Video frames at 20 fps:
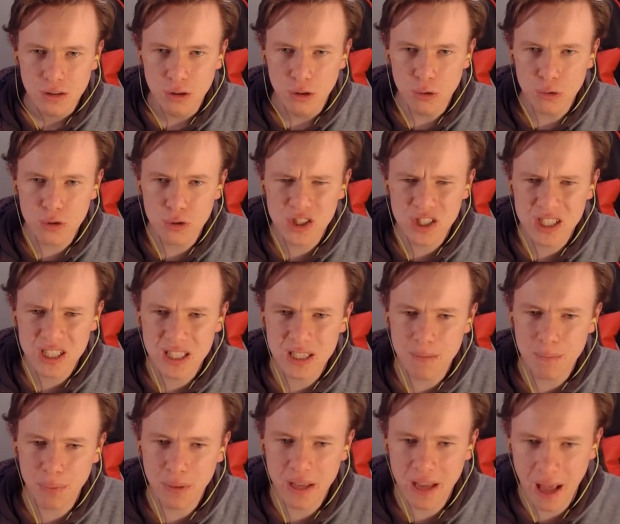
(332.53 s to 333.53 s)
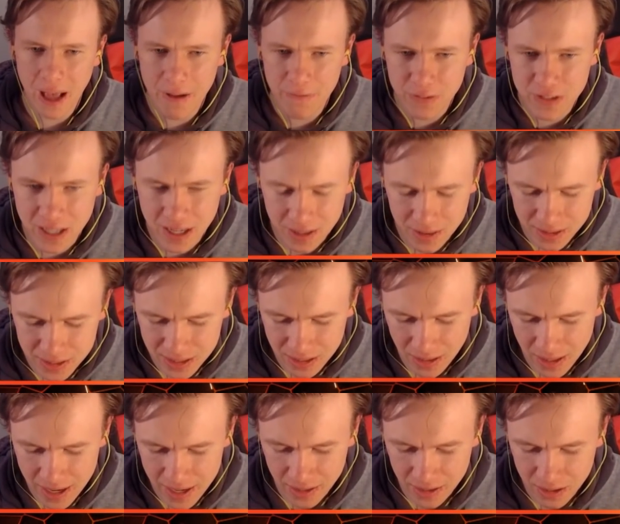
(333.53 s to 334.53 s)
Loons simply have to get this
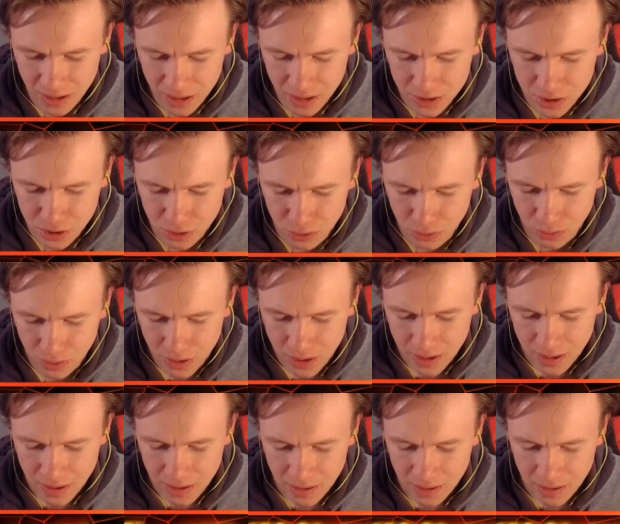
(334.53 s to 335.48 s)
clan castle.